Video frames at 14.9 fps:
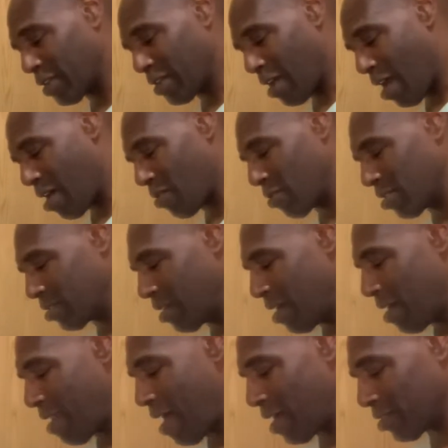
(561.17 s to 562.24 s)
calories,
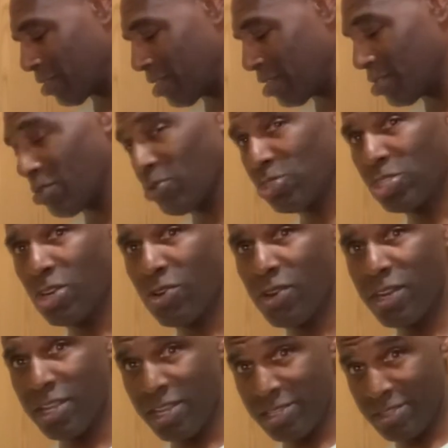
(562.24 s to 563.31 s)
and actually there's no sugar in
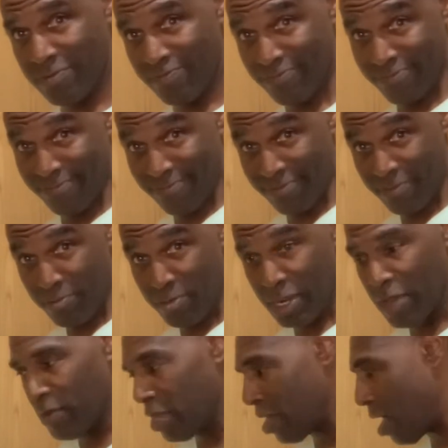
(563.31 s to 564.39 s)
this, believe
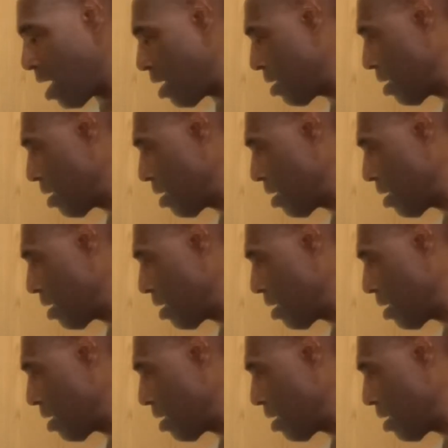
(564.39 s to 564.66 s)
it or not.